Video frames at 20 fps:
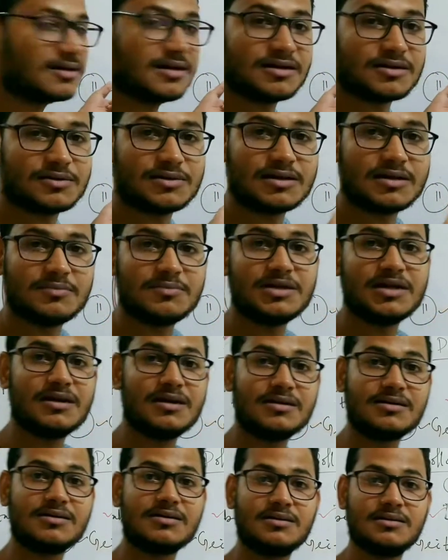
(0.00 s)
getonogamy
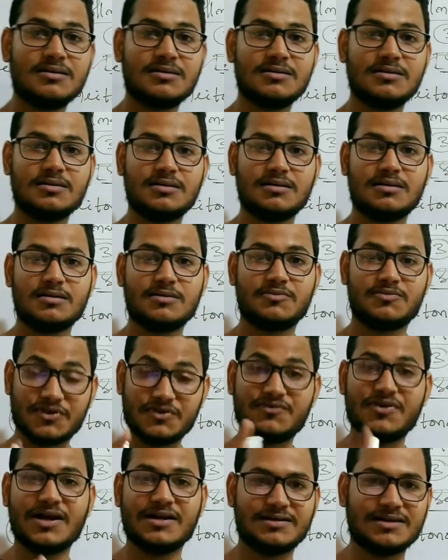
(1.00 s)
are
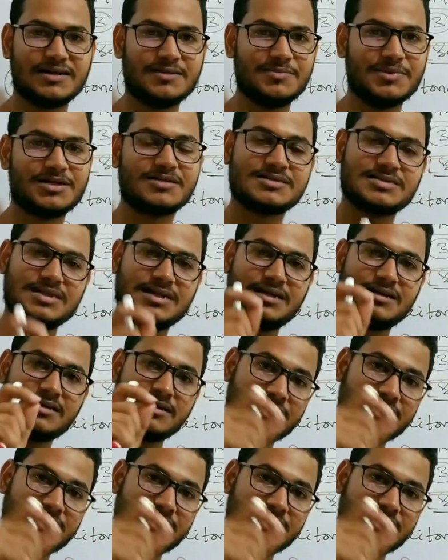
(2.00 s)
prevented because they are